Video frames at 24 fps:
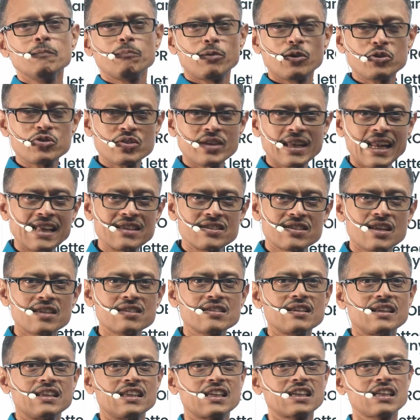Post your
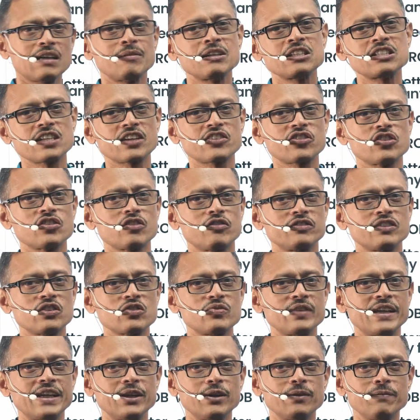answers in the comment section of
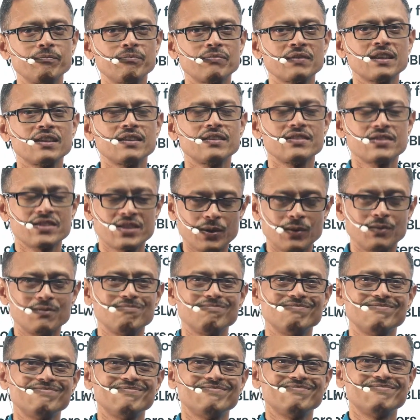this video. See you.